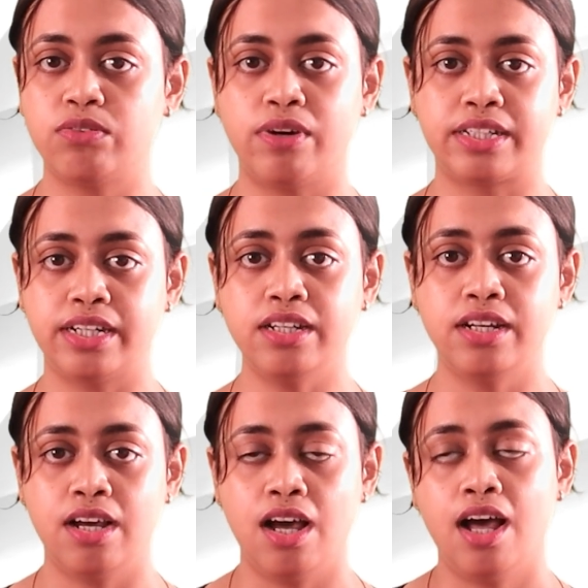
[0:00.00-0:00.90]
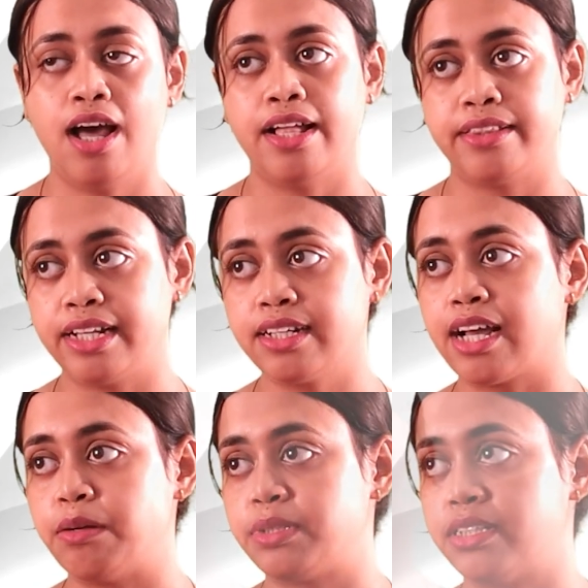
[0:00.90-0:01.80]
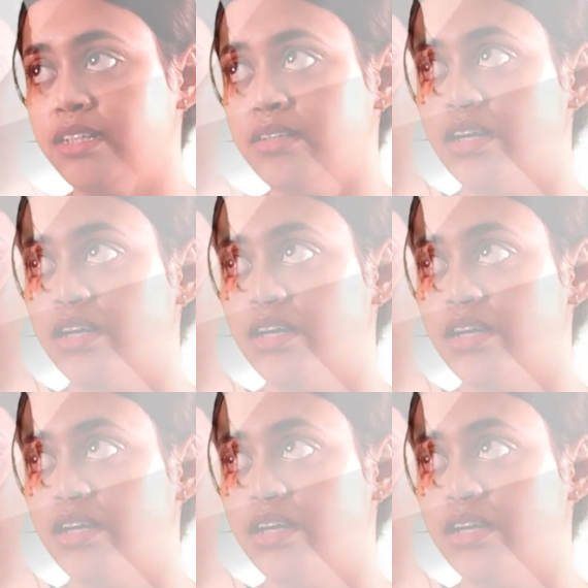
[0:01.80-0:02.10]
water. Then comes the